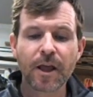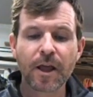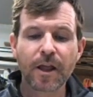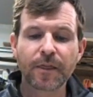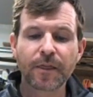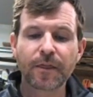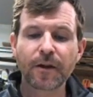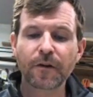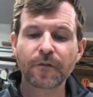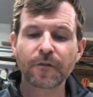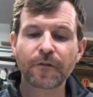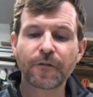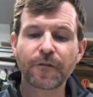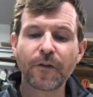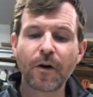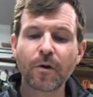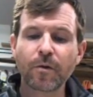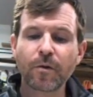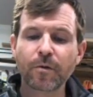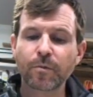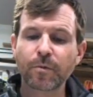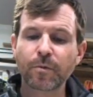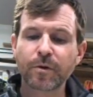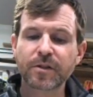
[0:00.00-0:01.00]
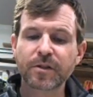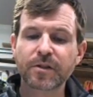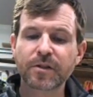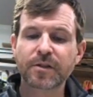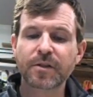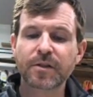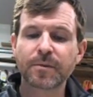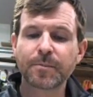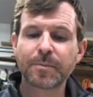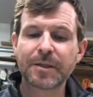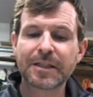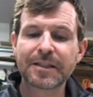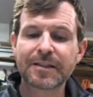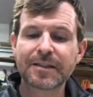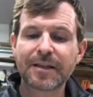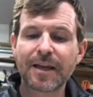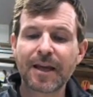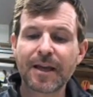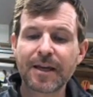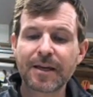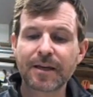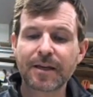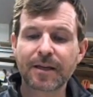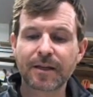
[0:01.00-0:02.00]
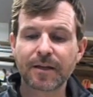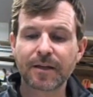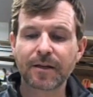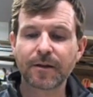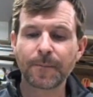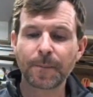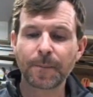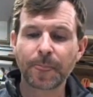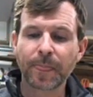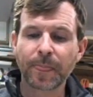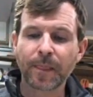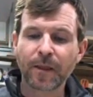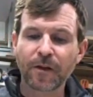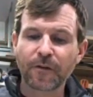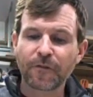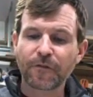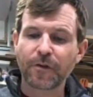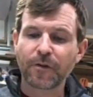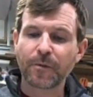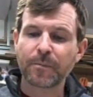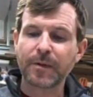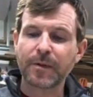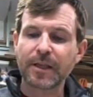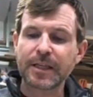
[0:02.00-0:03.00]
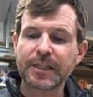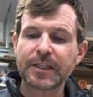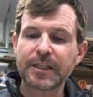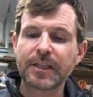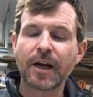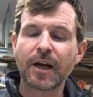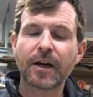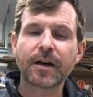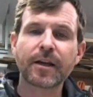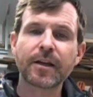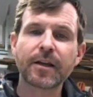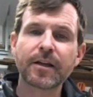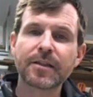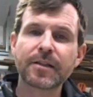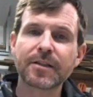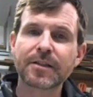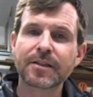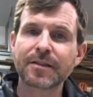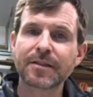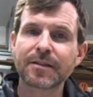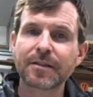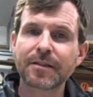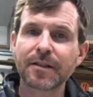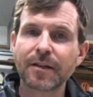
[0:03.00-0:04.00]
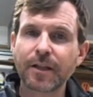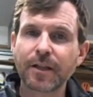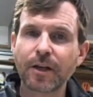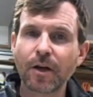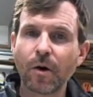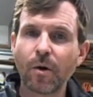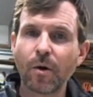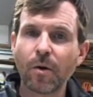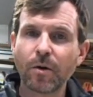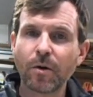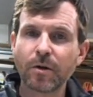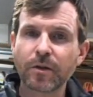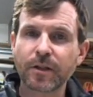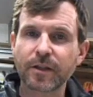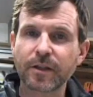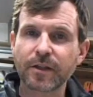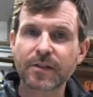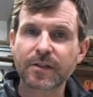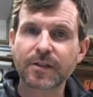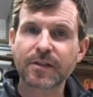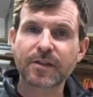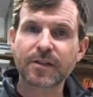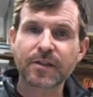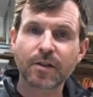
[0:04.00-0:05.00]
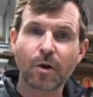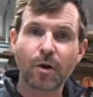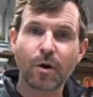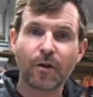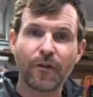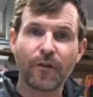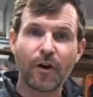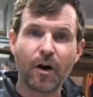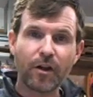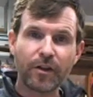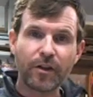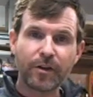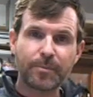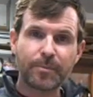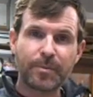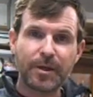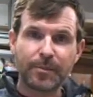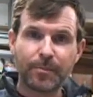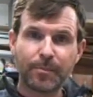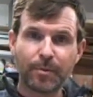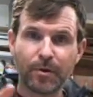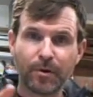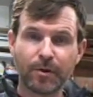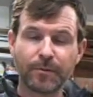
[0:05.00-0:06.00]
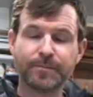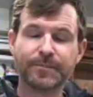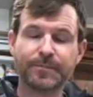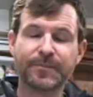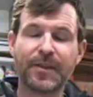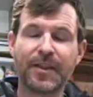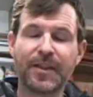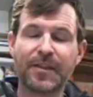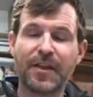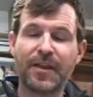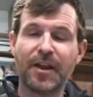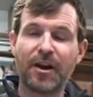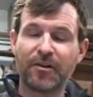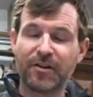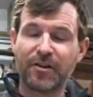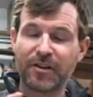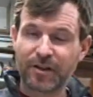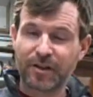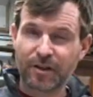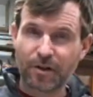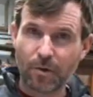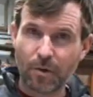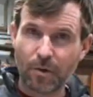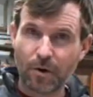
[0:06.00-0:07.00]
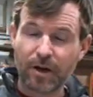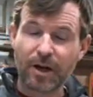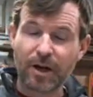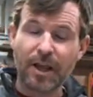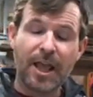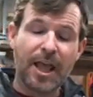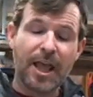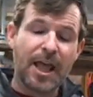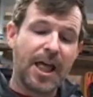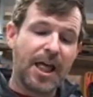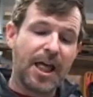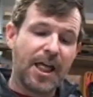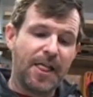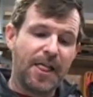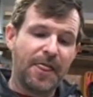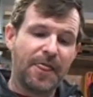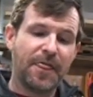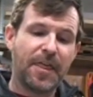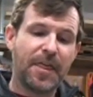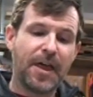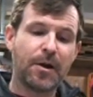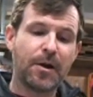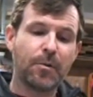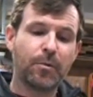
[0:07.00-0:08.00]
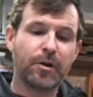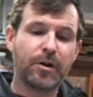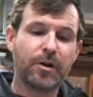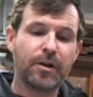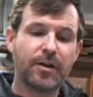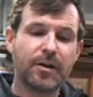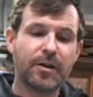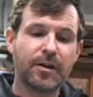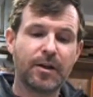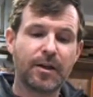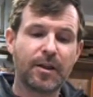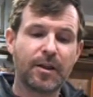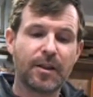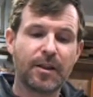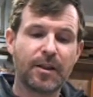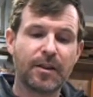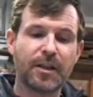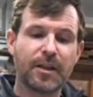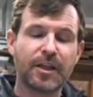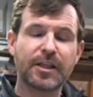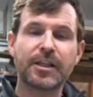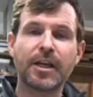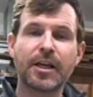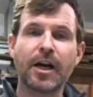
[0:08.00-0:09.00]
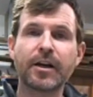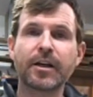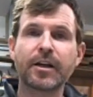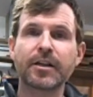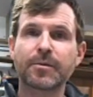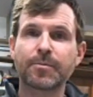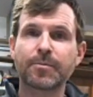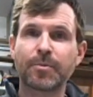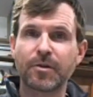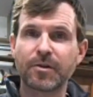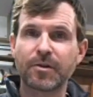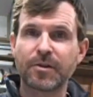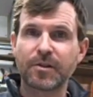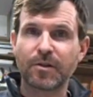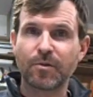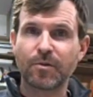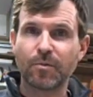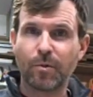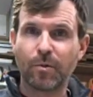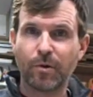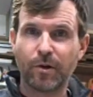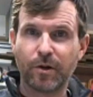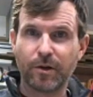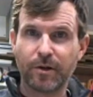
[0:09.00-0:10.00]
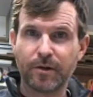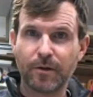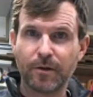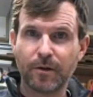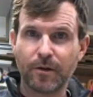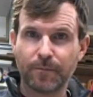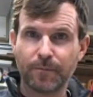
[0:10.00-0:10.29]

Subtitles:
Their vote was to be taken from the youngest to the oldest. So of all the people there in the court, the youngest person would